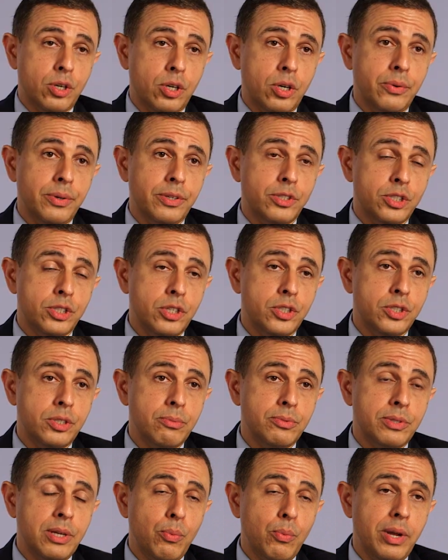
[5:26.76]
current
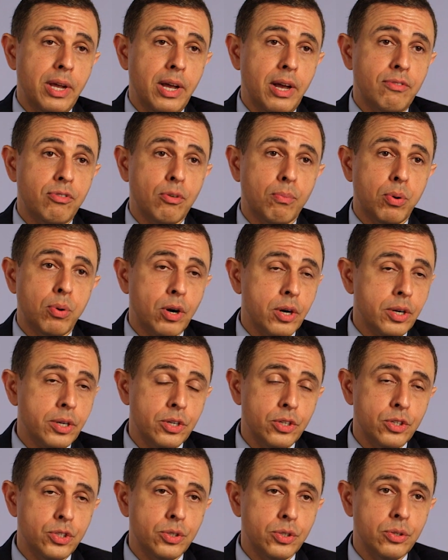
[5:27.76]
systems that we have for
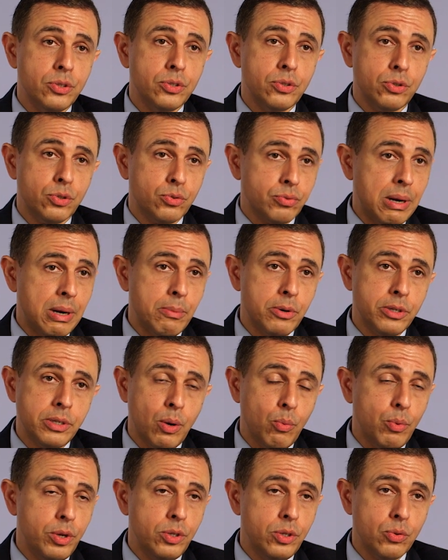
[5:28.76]
Parkinson's or tremor
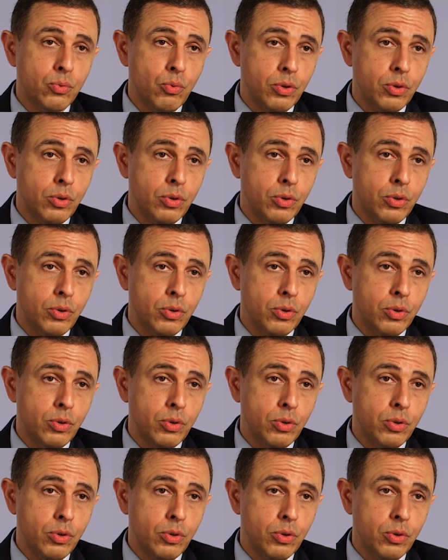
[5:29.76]
that we do